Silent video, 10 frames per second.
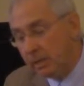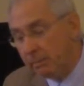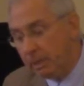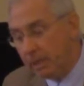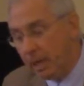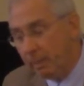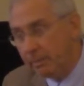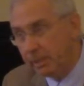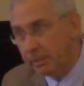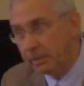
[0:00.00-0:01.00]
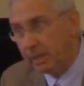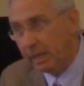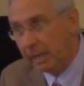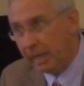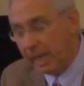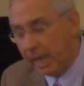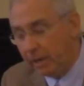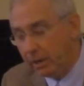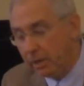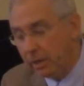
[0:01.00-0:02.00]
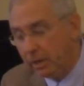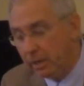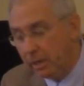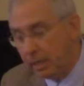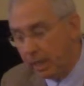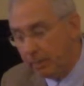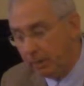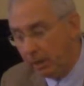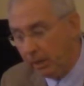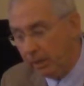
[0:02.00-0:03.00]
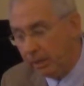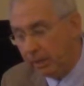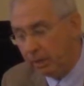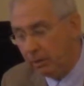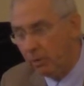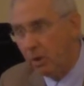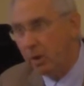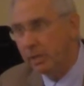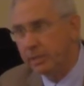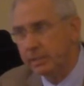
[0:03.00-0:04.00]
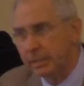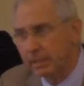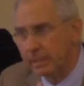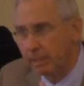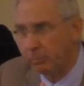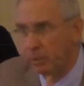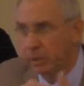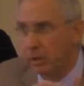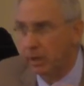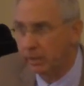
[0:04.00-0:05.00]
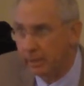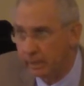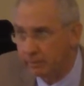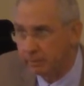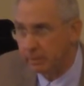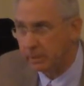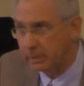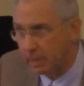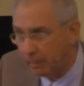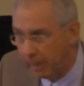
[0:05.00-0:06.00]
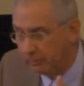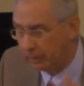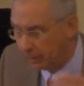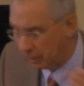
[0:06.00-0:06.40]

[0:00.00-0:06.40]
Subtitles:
to become this ladder climber, you know? Just accept what God gives, but some have to